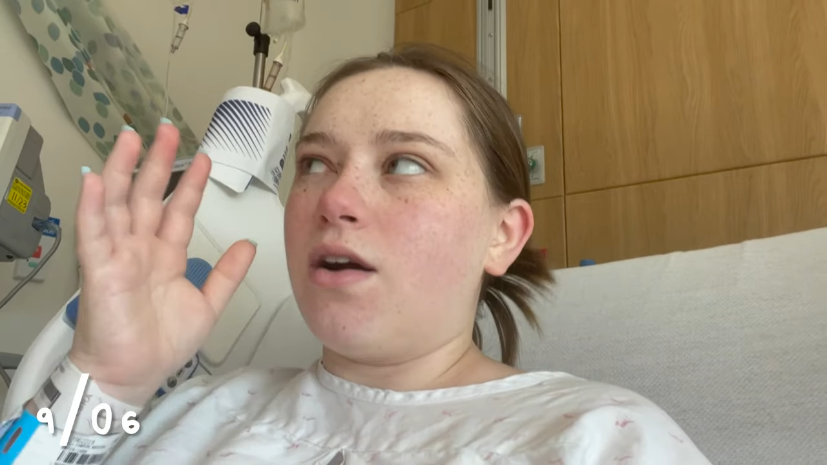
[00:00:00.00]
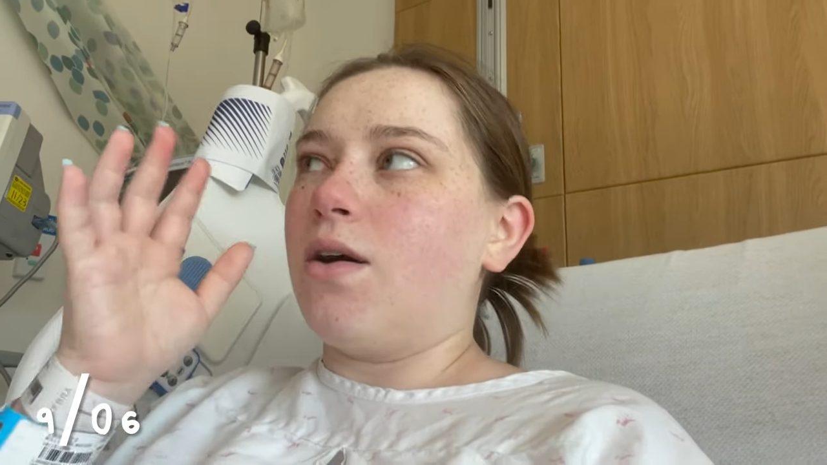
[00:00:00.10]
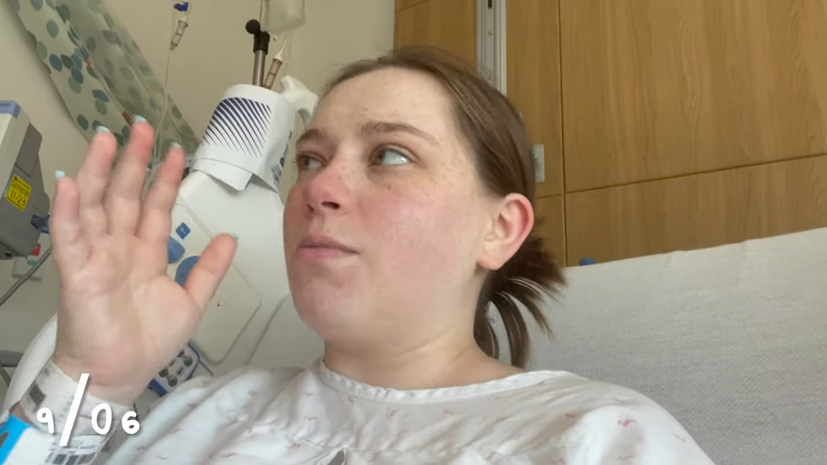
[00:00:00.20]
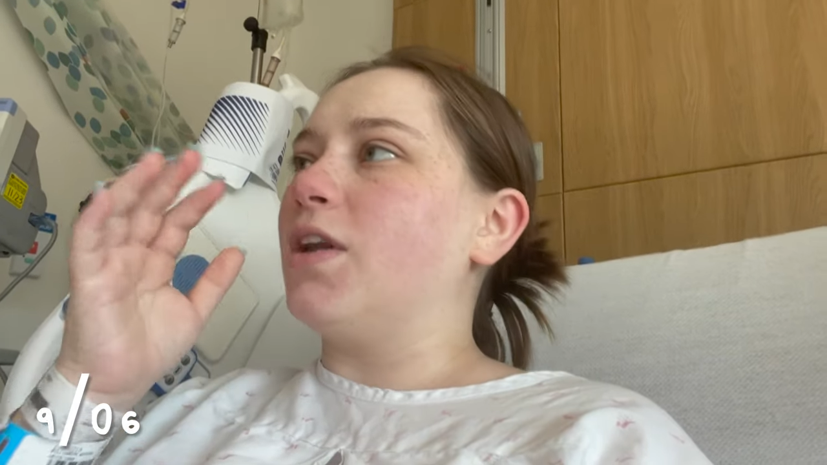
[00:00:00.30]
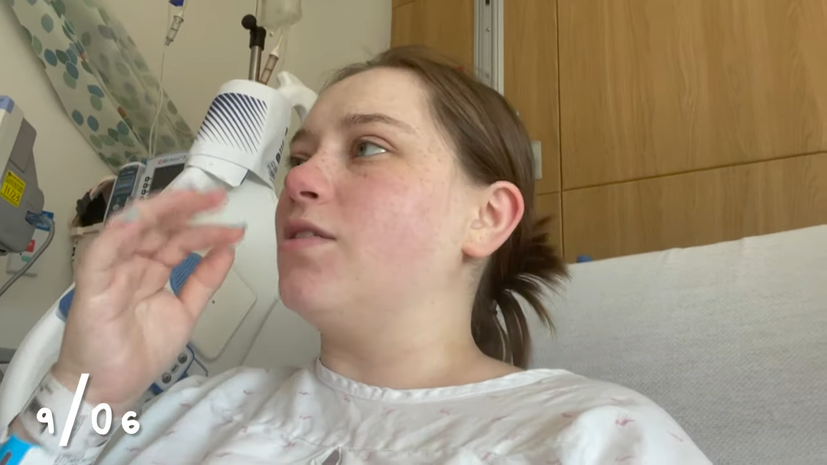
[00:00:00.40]

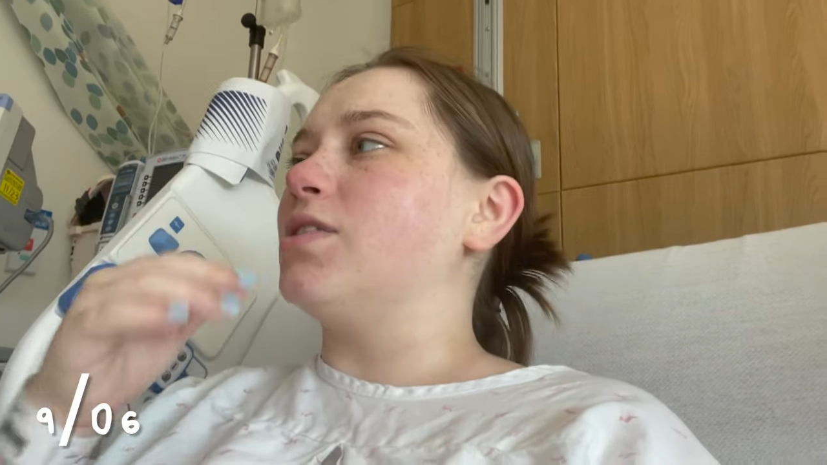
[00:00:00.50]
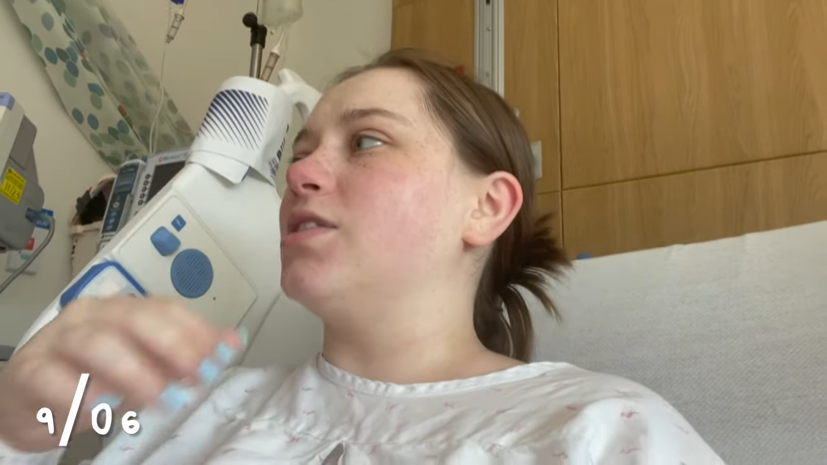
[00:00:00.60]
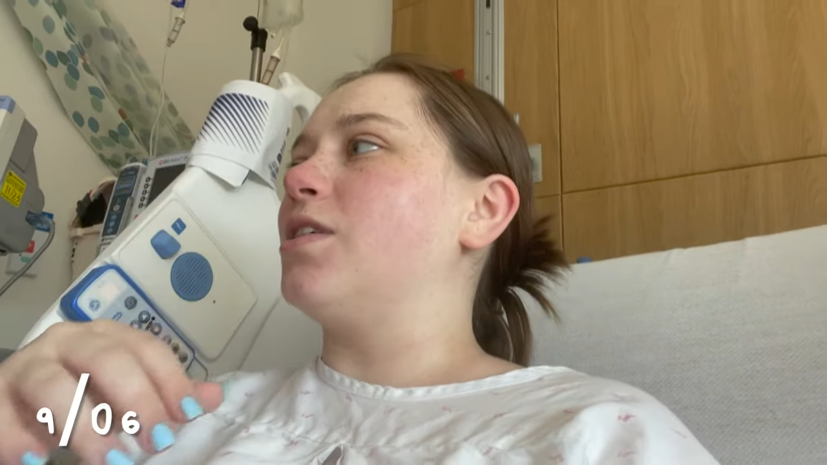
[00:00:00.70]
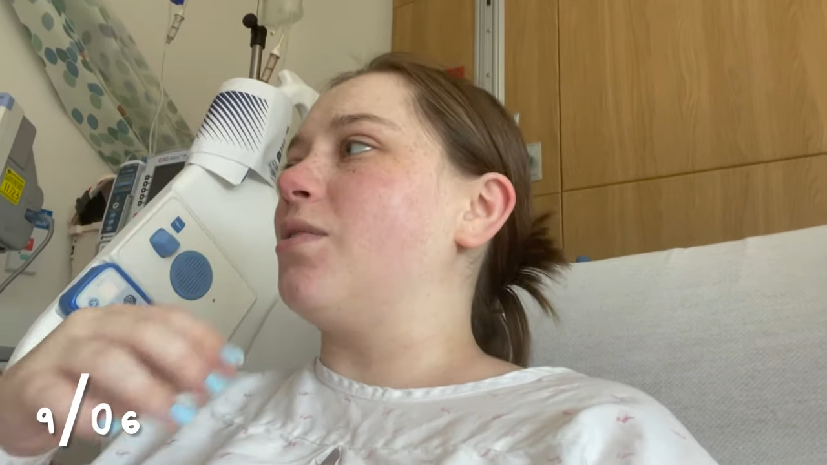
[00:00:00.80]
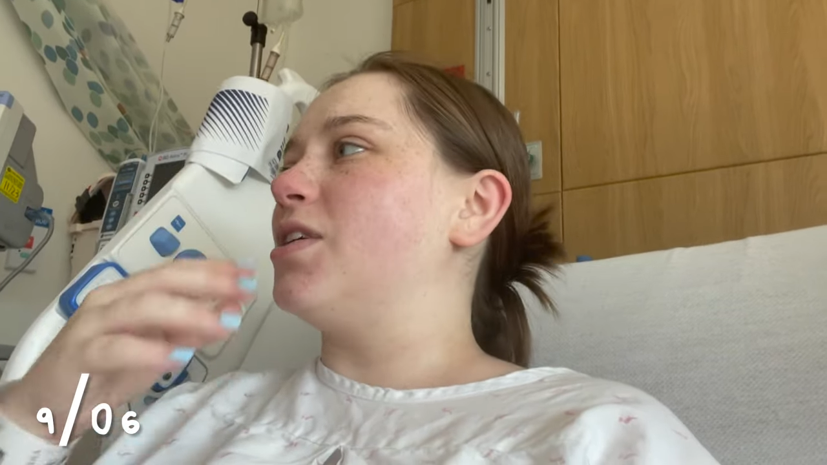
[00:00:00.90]
my nose is
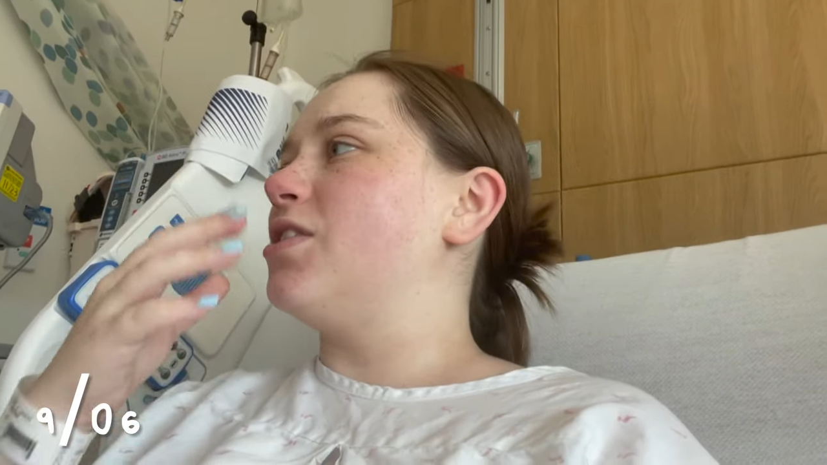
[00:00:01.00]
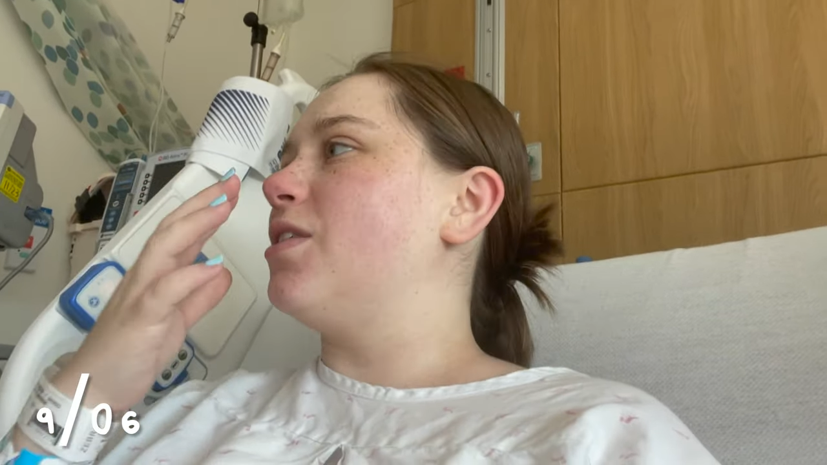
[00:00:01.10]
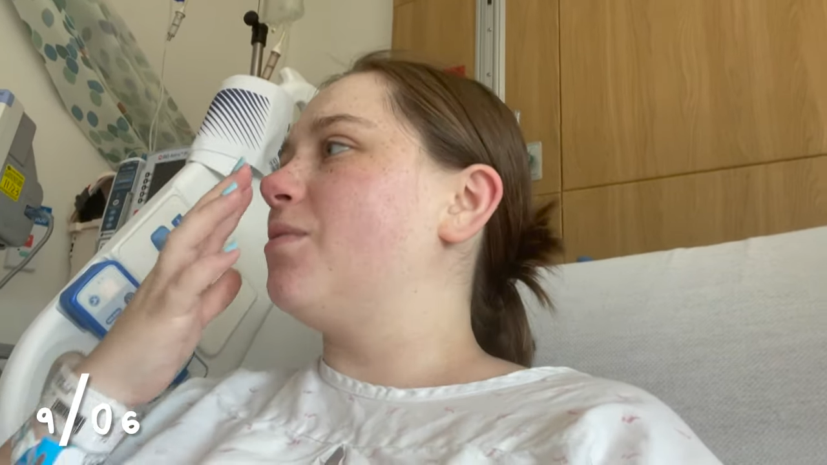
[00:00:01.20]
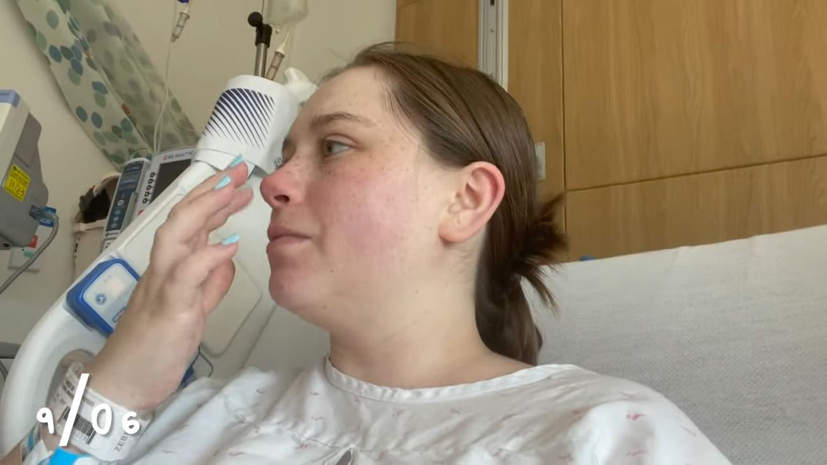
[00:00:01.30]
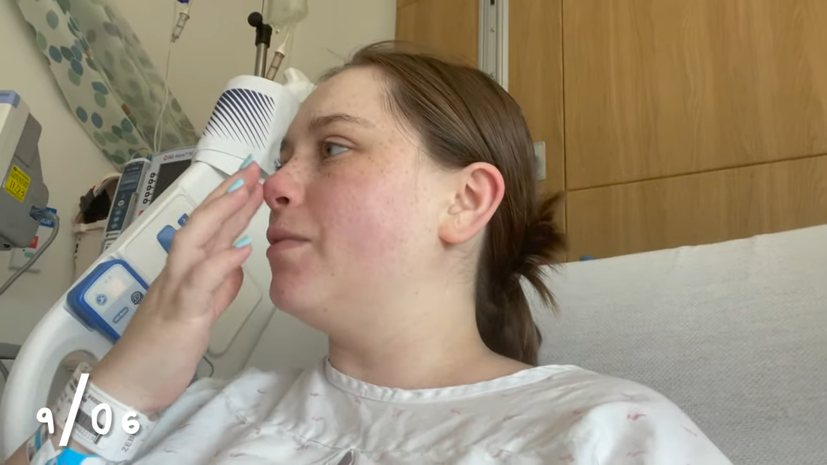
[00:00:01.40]
so
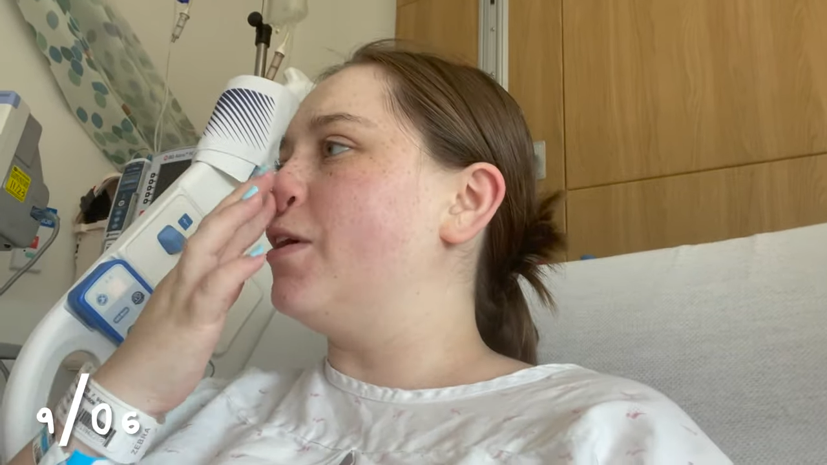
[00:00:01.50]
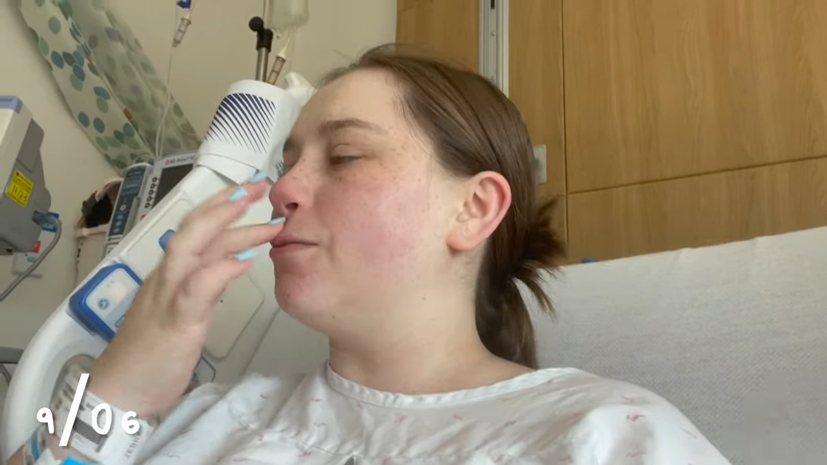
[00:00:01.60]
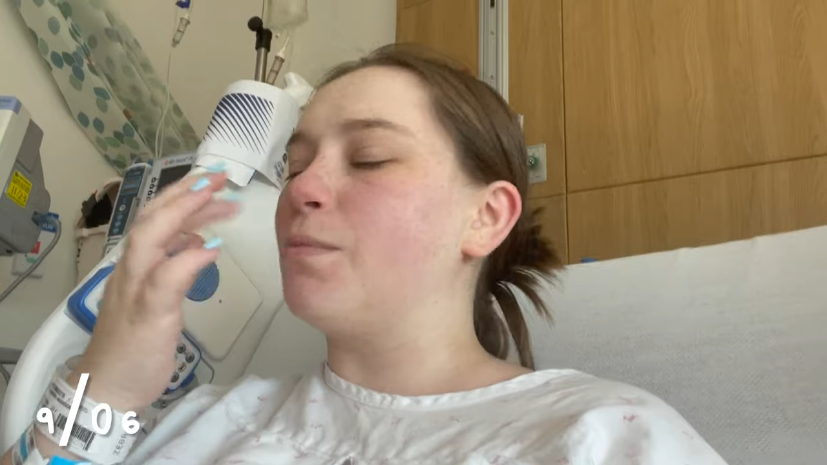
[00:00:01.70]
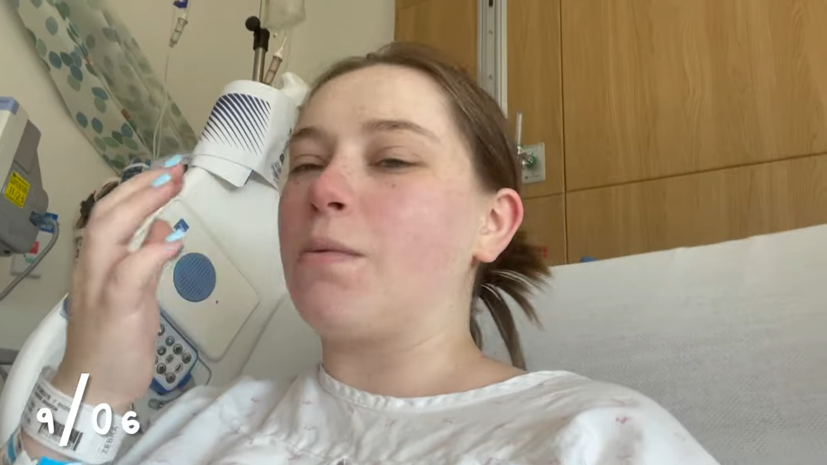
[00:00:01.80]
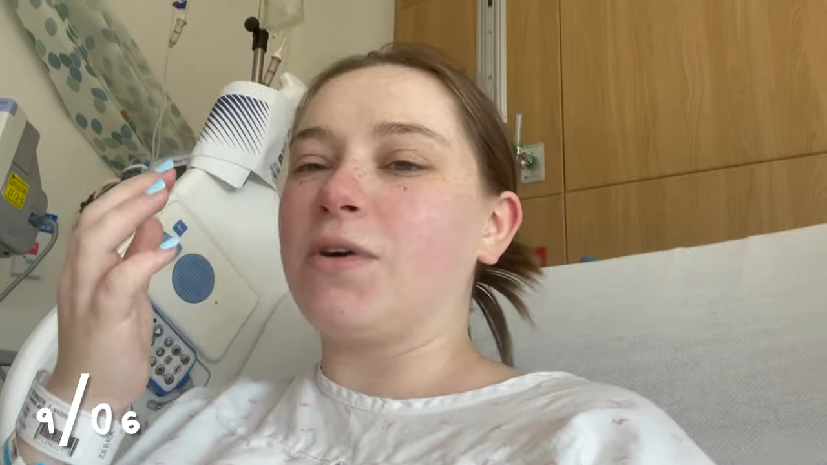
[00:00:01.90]
itchy.
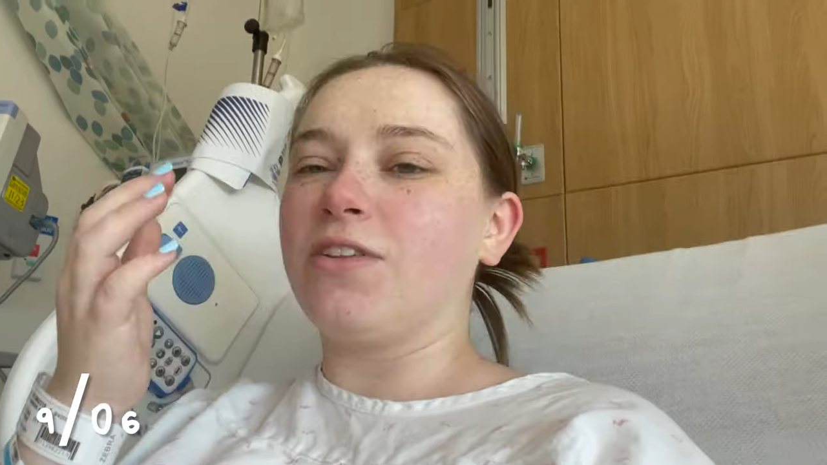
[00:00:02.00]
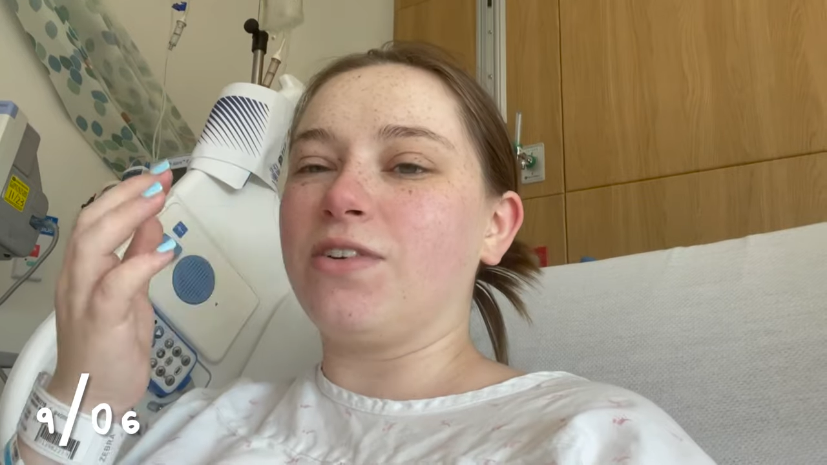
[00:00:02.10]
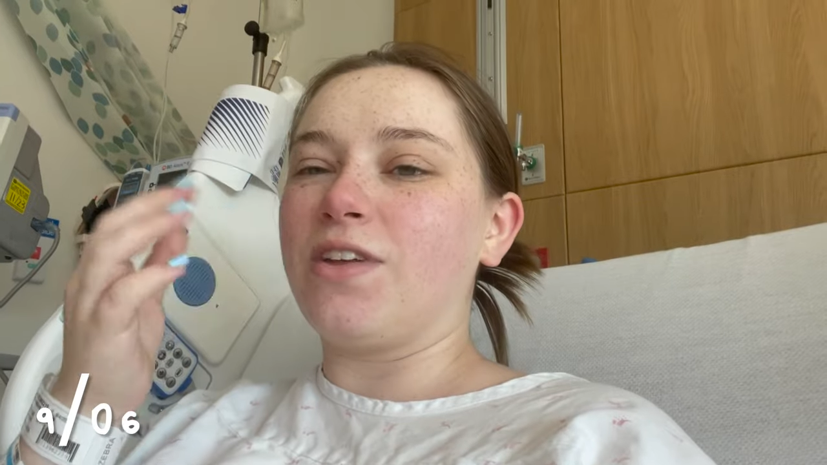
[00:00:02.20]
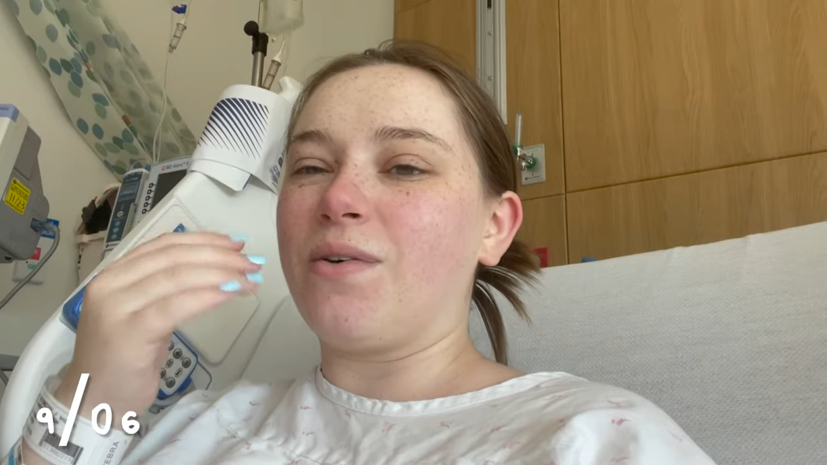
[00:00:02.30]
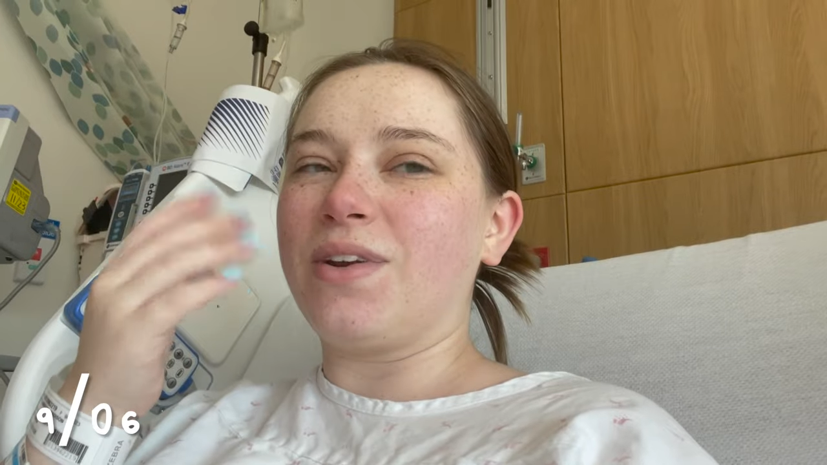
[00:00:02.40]
Even my mother-in-law,